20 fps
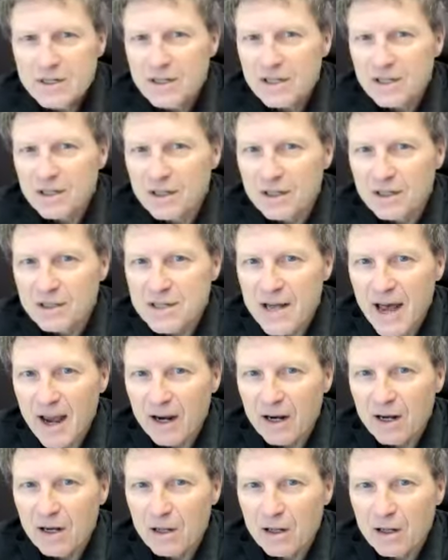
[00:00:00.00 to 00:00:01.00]
is the
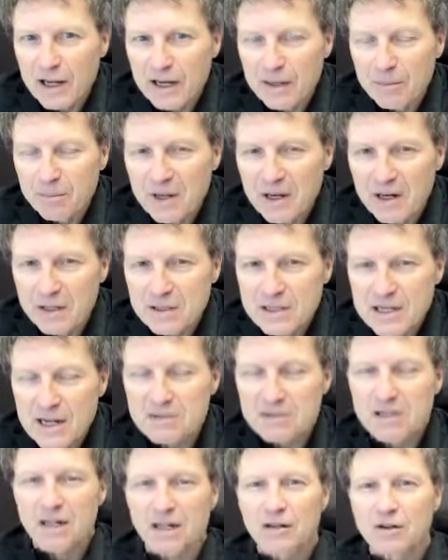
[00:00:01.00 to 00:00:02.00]
exact claim there? It
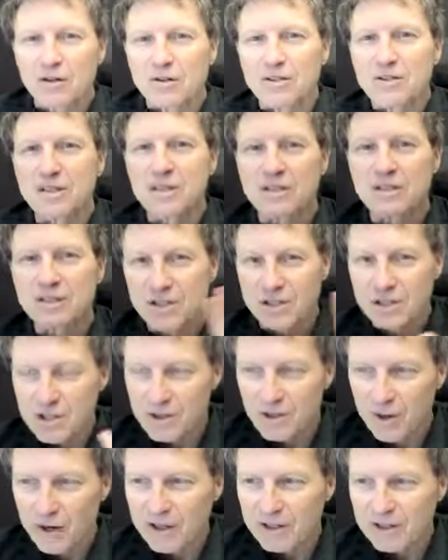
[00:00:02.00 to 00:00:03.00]
sounds like, oops, just
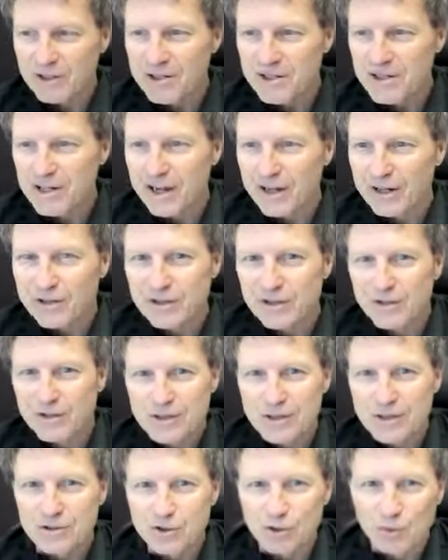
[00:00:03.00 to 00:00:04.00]
so I understand, two
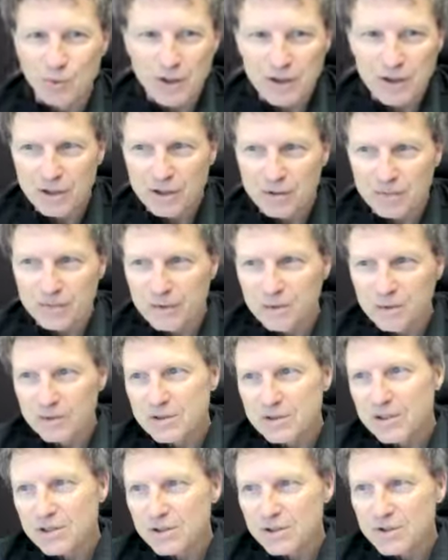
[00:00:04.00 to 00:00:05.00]
social media
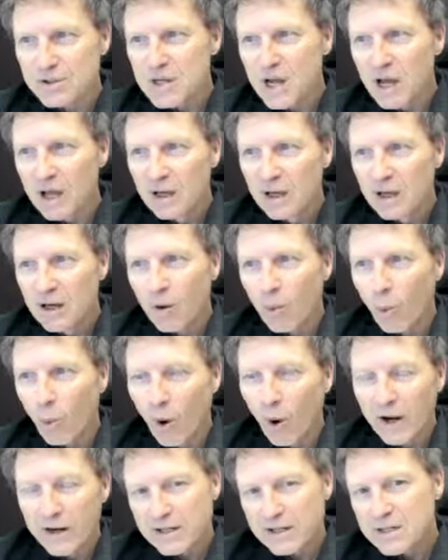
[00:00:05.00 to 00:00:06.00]
influencers,
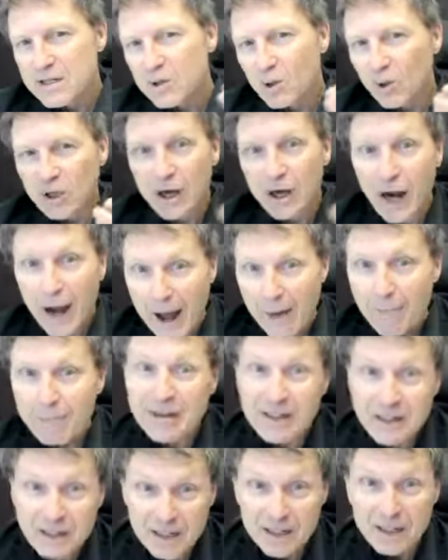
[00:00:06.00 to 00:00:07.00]
one is sort of
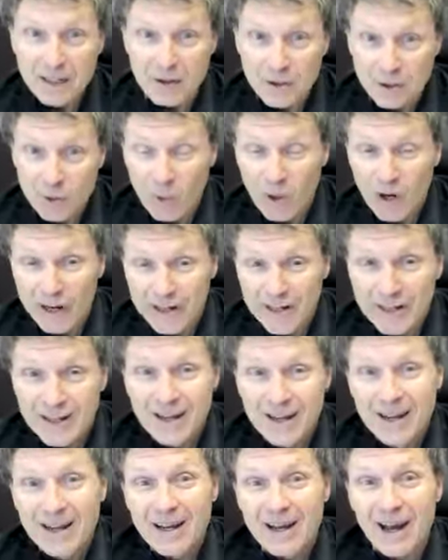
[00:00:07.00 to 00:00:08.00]
copying the other one,
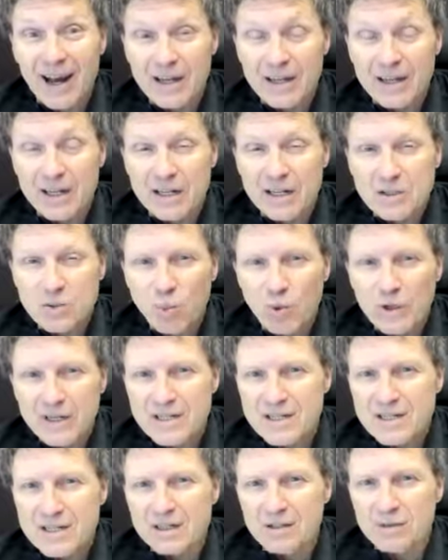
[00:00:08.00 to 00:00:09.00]
I guess.
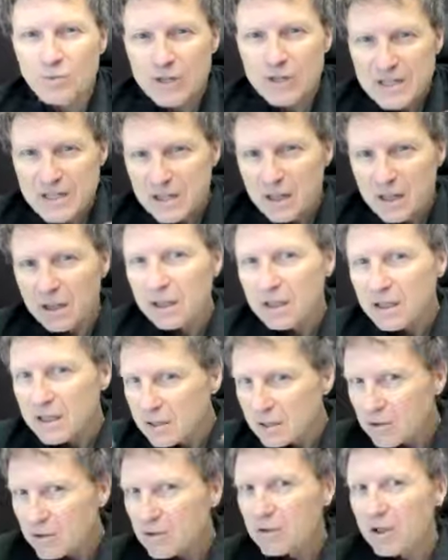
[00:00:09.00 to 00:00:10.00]
What's the
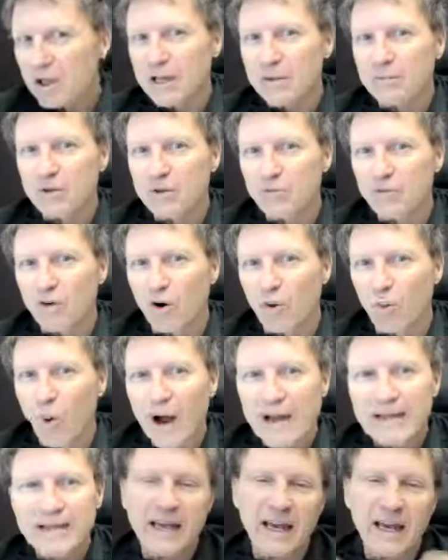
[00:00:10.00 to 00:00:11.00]
legal claim involved?
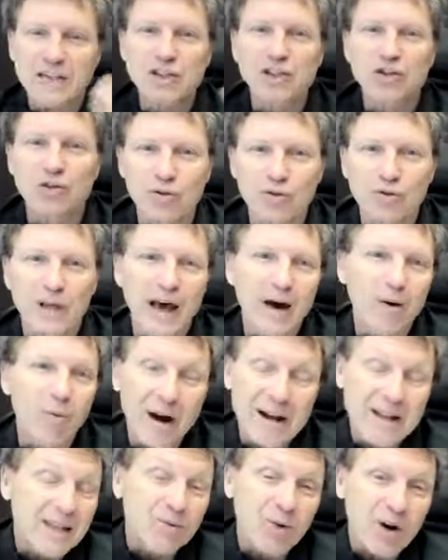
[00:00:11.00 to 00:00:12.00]
Why can't you do that?
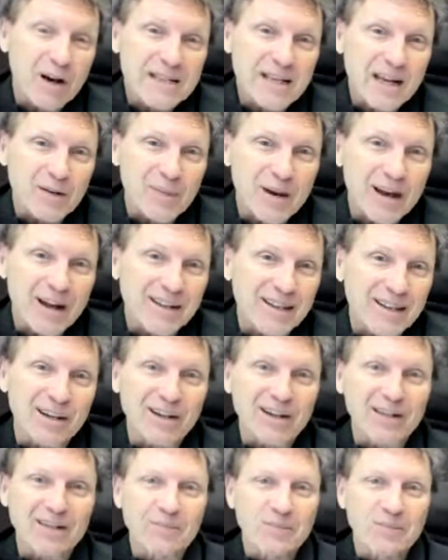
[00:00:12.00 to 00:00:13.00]
Why is that a bad
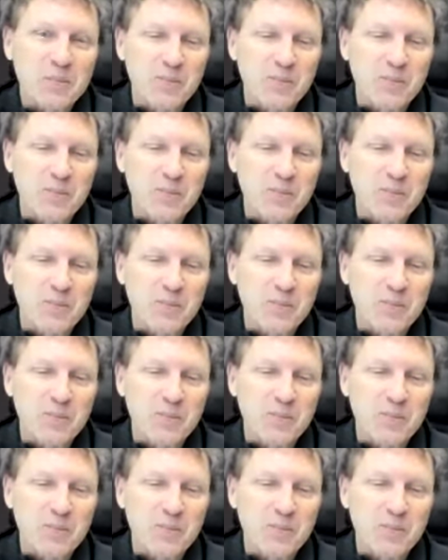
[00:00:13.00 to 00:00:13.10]
thing?